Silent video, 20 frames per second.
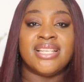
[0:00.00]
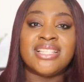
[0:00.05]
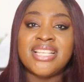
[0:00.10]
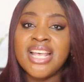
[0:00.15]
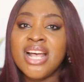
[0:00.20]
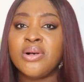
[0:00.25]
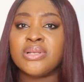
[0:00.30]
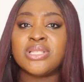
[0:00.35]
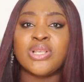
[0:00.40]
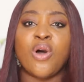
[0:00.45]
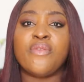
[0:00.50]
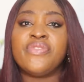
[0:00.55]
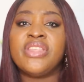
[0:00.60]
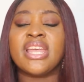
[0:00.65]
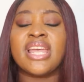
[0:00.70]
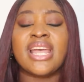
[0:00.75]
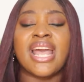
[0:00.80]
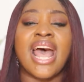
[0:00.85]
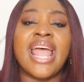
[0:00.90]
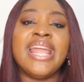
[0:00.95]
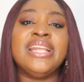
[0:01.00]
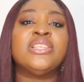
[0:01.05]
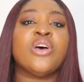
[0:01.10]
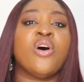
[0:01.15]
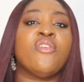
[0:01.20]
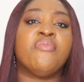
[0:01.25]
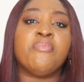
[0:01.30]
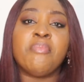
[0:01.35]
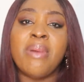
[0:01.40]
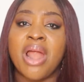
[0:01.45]
Details of the kind
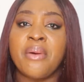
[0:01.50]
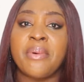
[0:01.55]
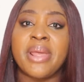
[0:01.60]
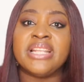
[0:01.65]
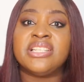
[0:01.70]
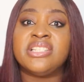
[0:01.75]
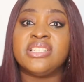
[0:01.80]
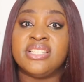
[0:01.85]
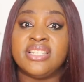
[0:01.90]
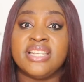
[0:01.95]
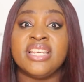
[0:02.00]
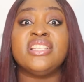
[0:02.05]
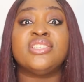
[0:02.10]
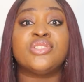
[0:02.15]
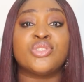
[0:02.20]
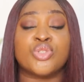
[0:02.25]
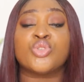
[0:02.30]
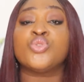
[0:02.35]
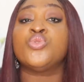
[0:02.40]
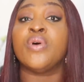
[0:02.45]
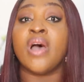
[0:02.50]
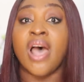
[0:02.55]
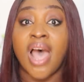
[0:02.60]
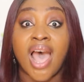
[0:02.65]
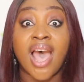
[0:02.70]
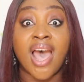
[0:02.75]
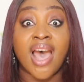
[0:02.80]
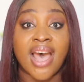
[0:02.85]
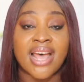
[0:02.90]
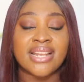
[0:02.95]
of marriage these 2
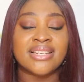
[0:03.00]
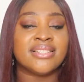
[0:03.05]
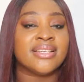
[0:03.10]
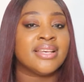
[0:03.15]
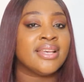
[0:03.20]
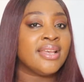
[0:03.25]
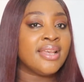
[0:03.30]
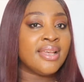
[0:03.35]
had